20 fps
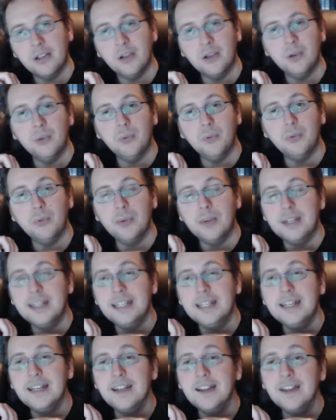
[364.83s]
when
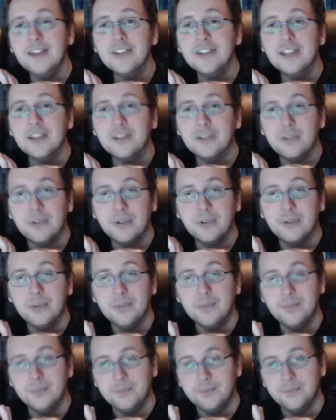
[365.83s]
he does get
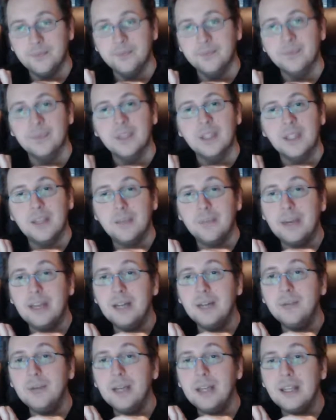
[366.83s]
grown, and by the
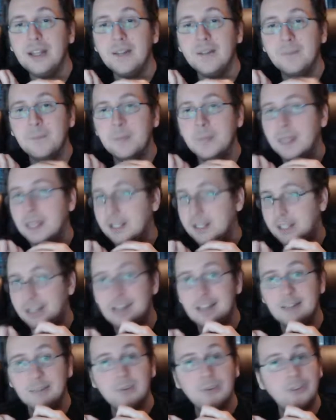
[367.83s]
way,
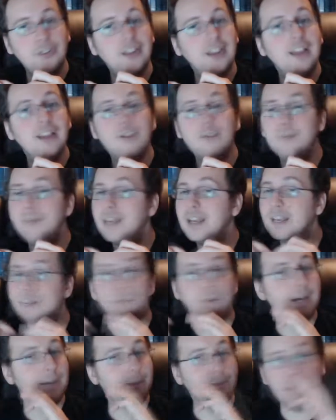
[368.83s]
Cosmo says, make
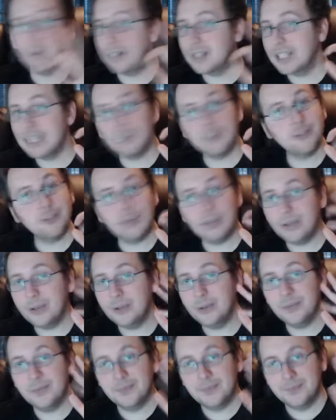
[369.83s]
my monkey
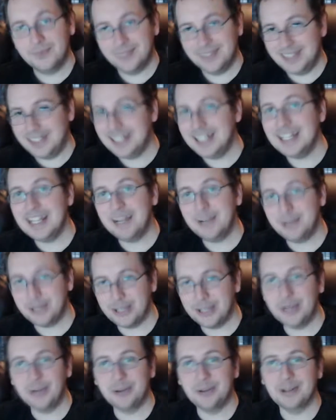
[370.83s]
grow. There we
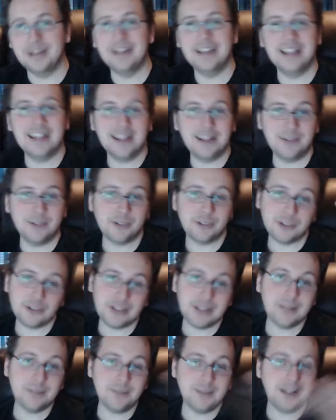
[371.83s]
go, another
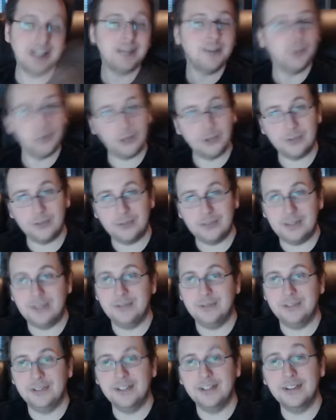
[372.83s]
great Mighty Morphin
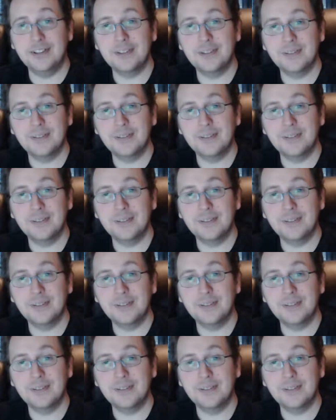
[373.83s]
reference.